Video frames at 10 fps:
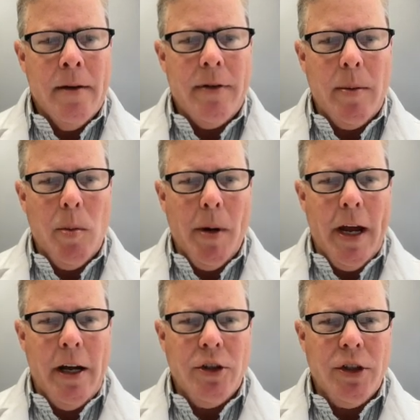
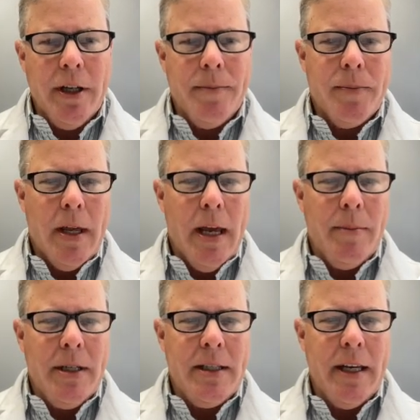fibromyalgia,
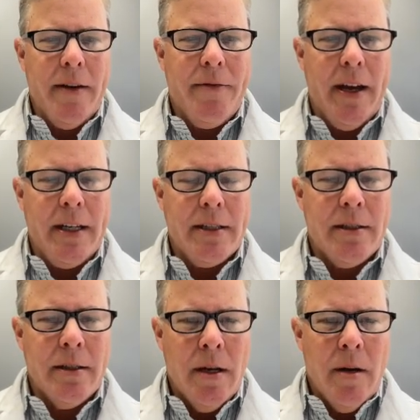
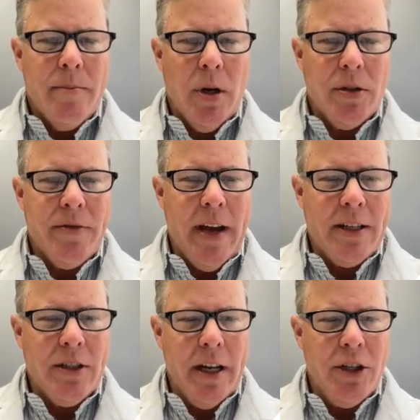ME/CFS,
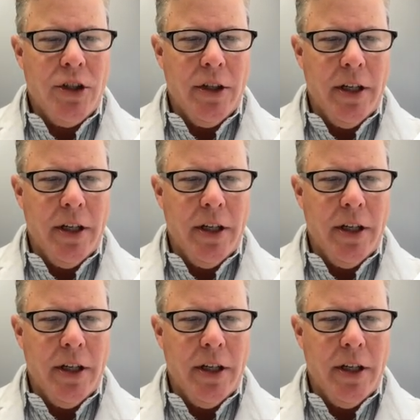post-vaccination